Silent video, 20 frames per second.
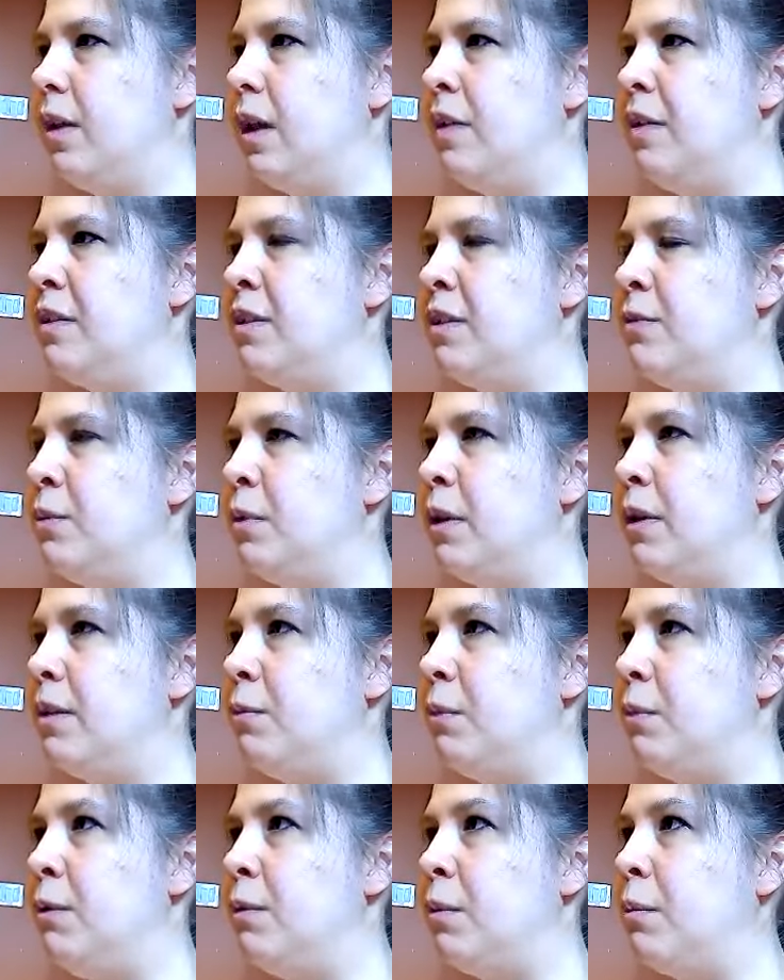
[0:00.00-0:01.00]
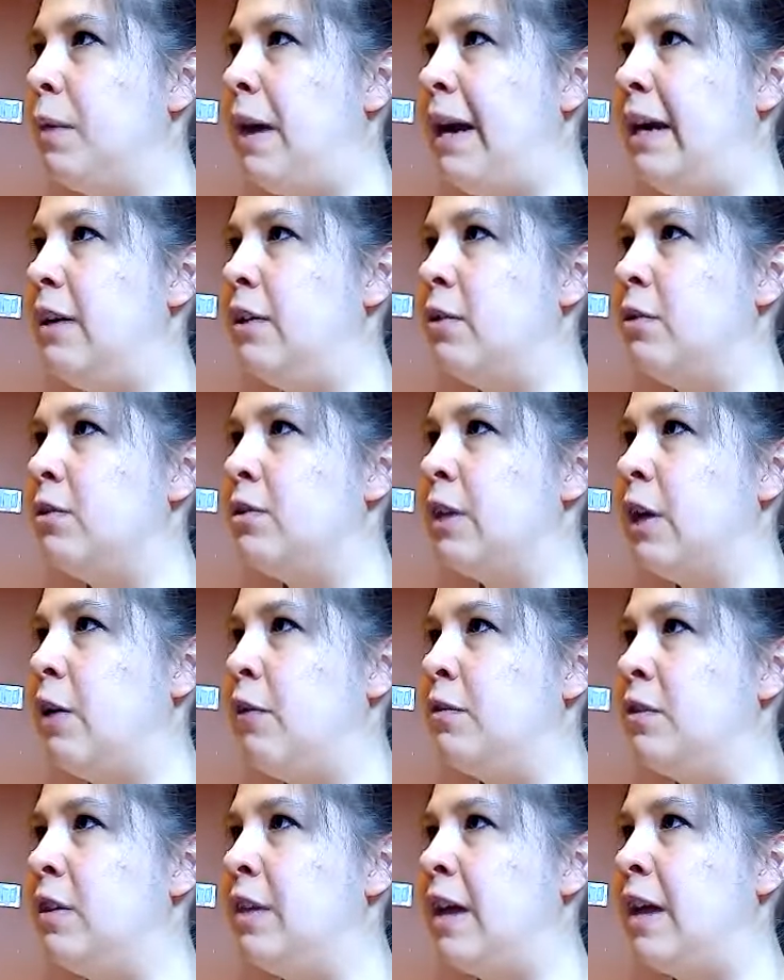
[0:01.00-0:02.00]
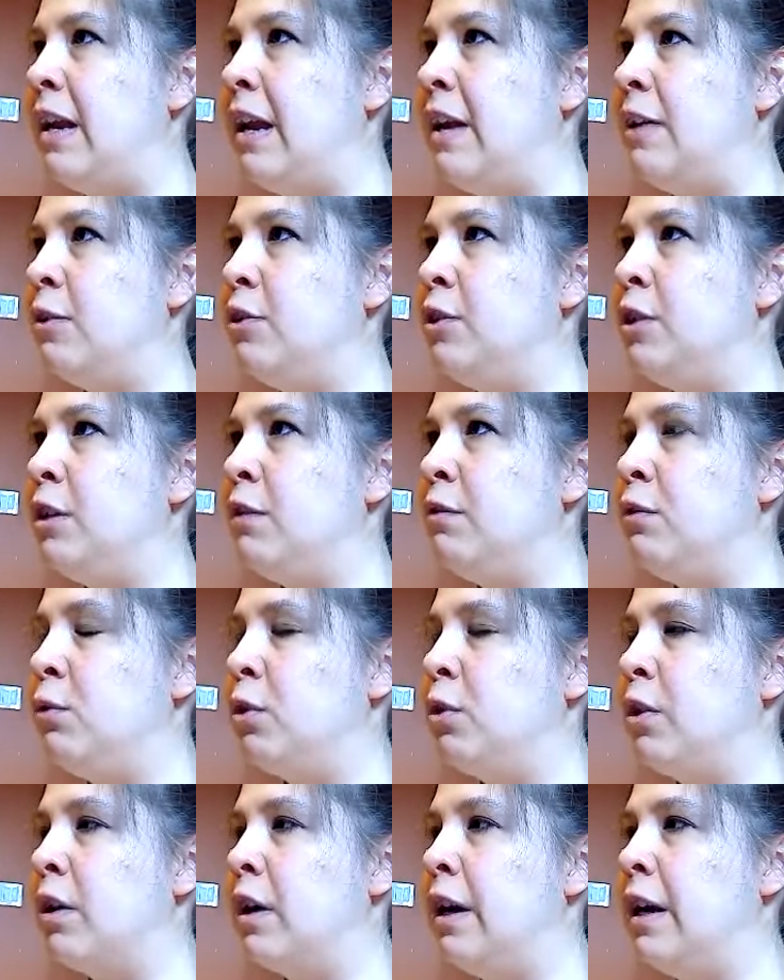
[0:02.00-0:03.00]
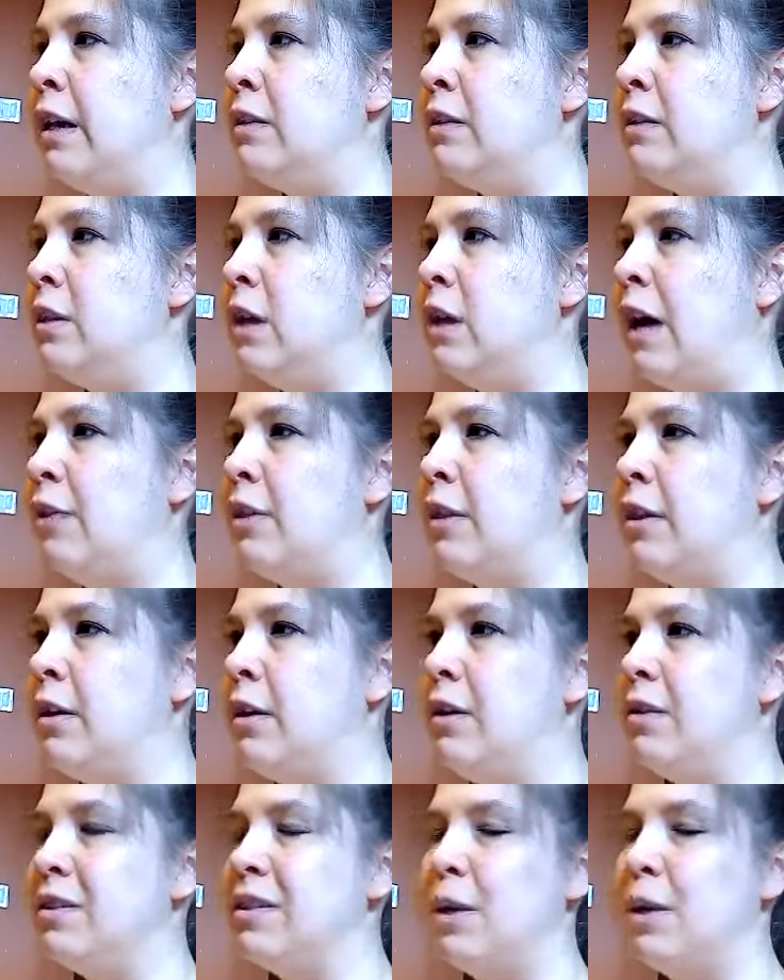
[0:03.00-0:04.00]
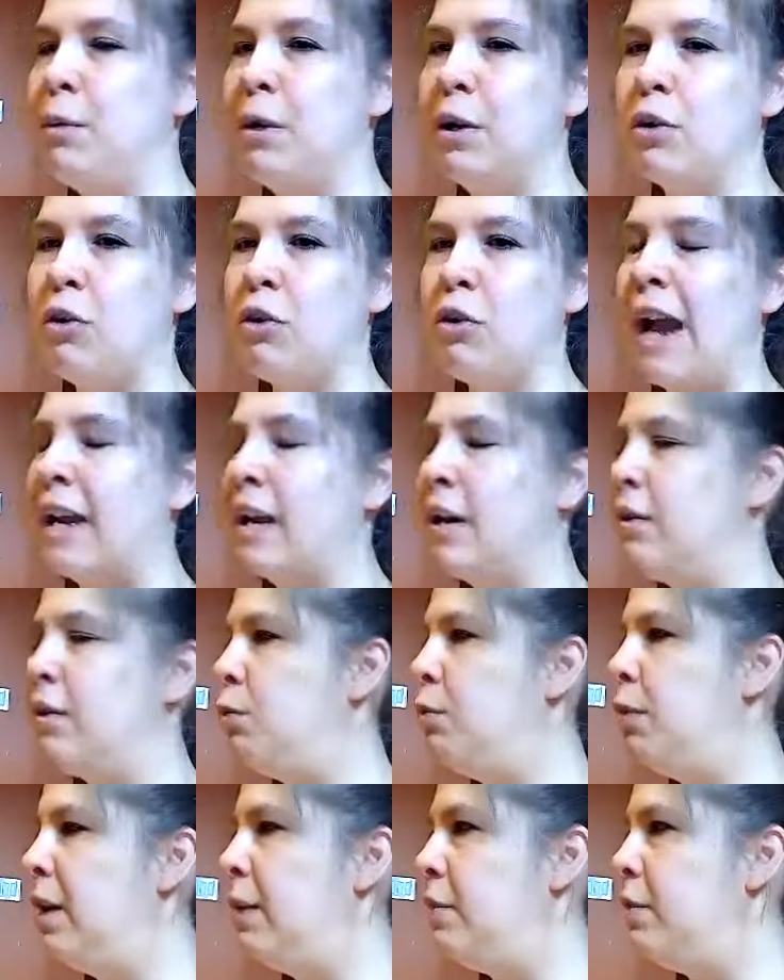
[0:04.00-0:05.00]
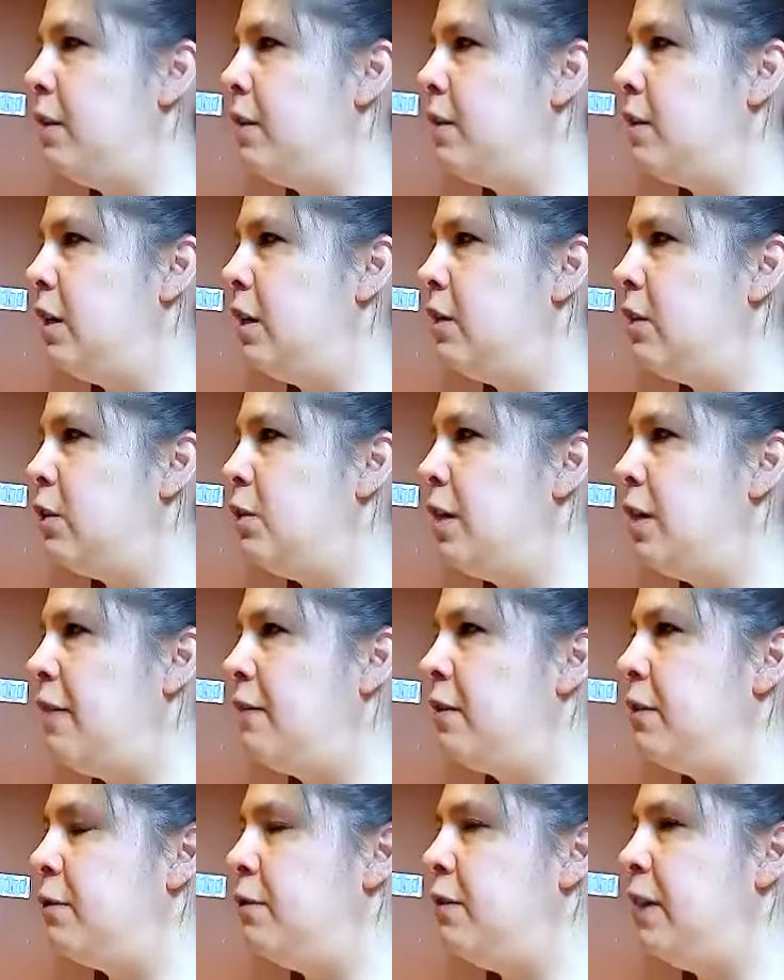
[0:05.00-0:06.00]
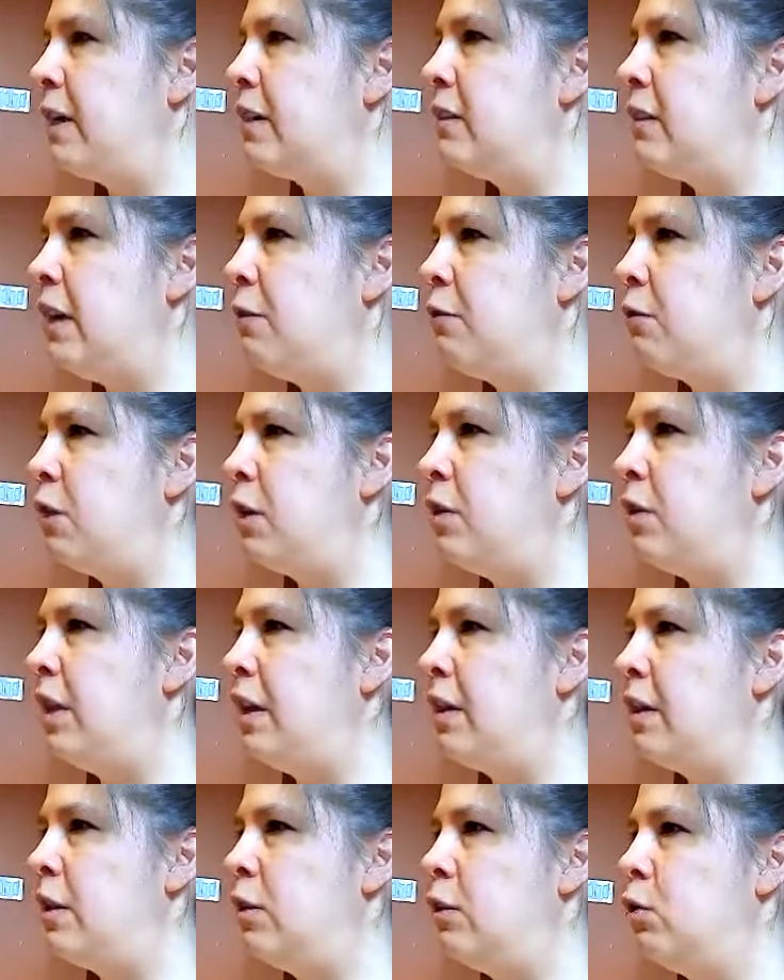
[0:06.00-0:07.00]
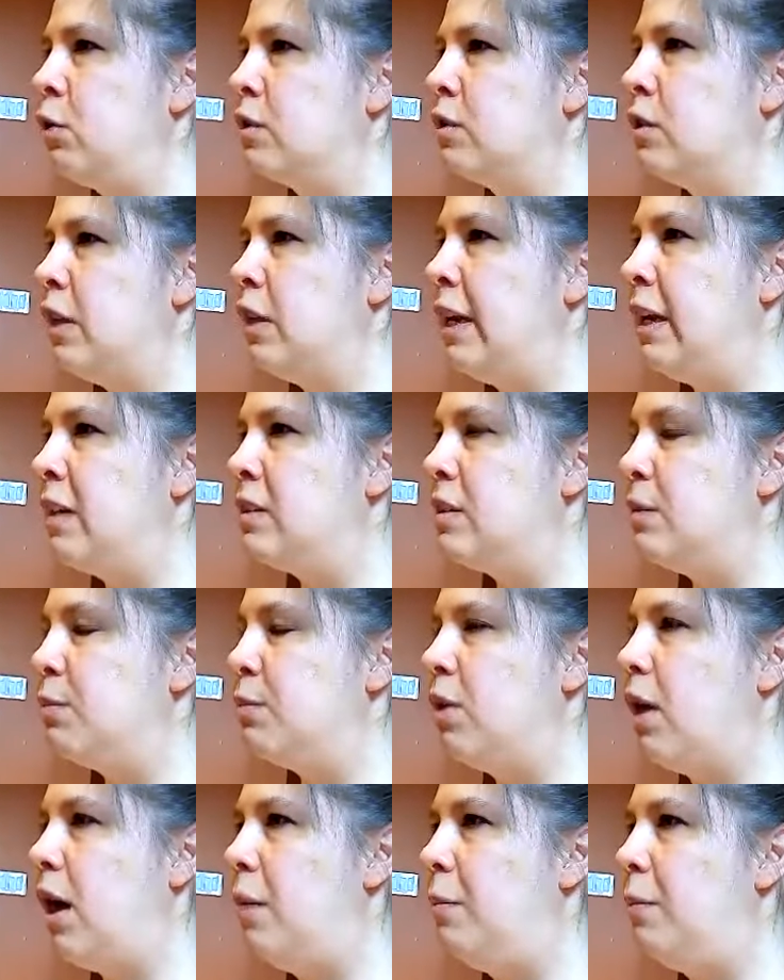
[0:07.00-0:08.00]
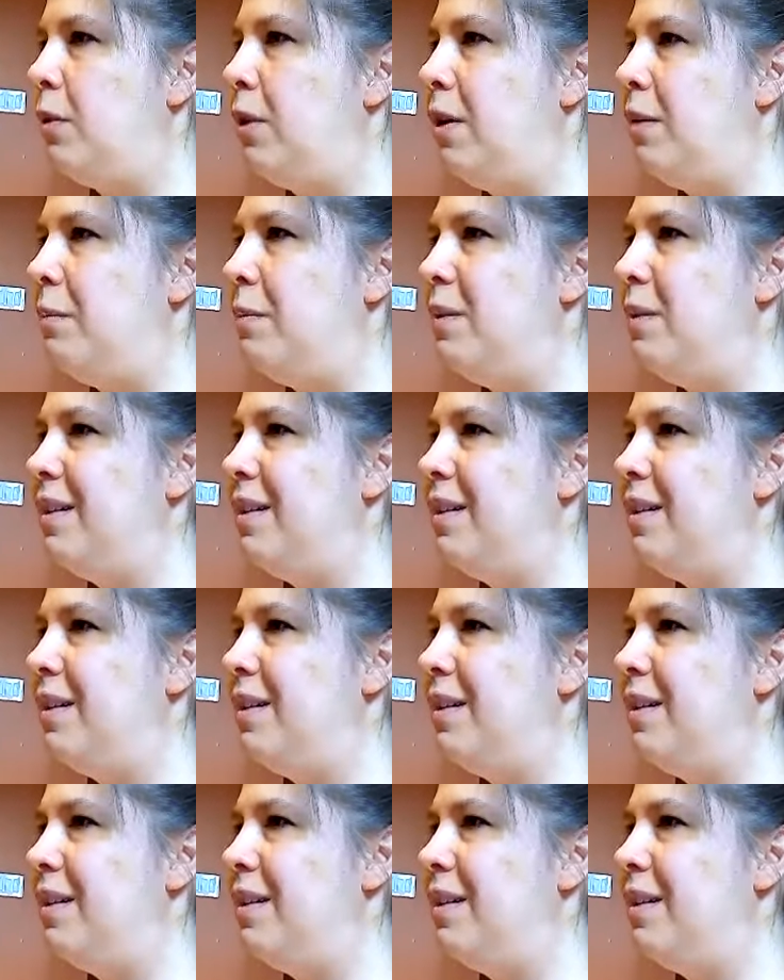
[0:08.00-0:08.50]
And this is what we remind ourselves that that energy of Durga is not the someone cracking the whip that says you have to fix everything that looks like it's a problem.